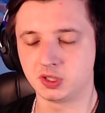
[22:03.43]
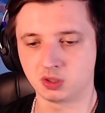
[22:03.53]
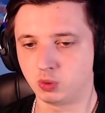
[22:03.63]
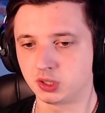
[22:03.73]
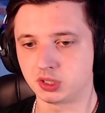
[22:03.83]
So
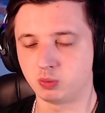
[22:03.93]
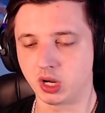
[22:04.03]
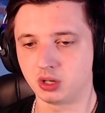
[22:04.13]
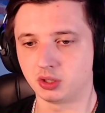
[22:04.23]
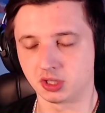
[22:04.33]
What and Why
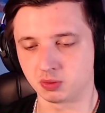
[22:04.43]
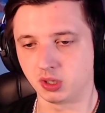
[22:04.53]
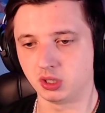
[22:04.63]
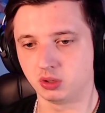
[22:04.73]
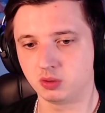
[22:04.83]
Not as
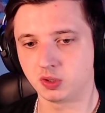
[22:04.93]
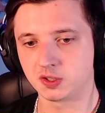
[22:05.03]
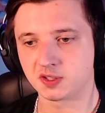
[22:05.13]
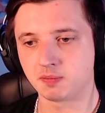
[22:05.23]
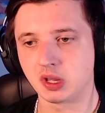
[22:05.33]
well, only
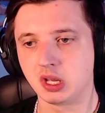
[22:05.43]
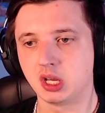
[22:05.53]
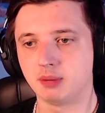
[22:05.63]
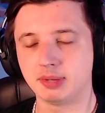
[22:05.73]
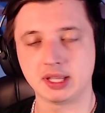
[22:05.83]
once.
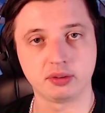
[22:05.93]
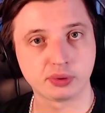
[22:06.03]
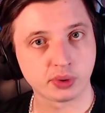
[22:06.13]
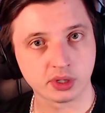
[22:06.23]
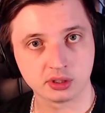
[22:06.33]
But yeah, if you
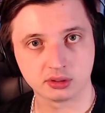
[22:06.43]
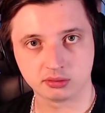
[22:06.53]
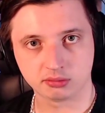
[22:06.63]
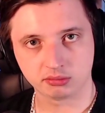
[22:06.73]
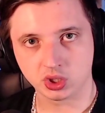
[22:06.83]
want to,
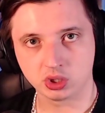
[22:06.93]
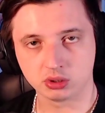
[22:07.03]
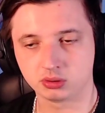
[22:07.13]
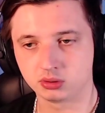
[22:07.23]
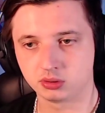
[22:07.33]
you know,
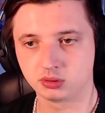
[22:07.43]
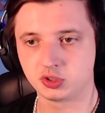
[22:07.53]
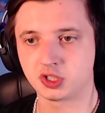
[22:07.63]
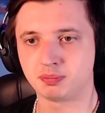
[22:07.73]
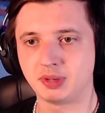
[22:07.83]

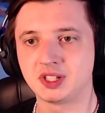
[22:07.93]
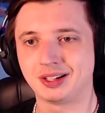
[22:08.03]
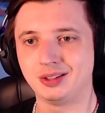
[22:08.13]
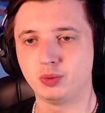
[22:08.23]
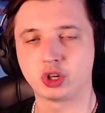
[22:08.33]
just
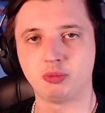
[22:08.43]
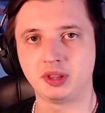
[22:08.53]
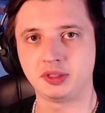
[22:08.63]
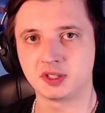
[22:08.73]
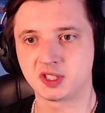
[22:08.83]
basically
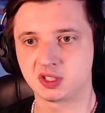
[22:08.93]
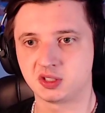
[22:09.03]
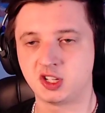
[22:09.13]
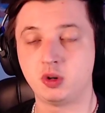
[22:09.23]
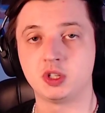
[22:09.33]
recommend this
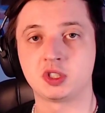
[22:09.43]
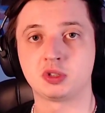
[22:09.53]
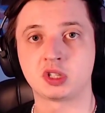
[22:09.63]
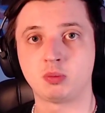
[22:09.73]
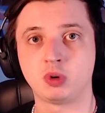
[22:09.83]
series to
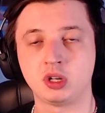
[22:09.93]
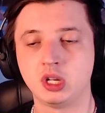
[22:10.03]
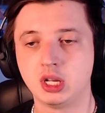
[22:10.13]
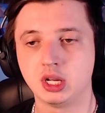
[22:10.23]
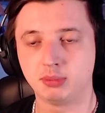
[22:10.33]
someone,
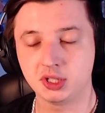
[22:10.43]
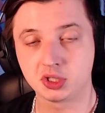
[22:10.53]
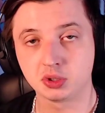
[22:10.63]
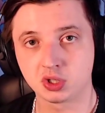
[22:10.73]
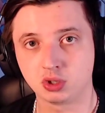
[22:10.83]
please
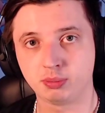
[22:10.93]
do so.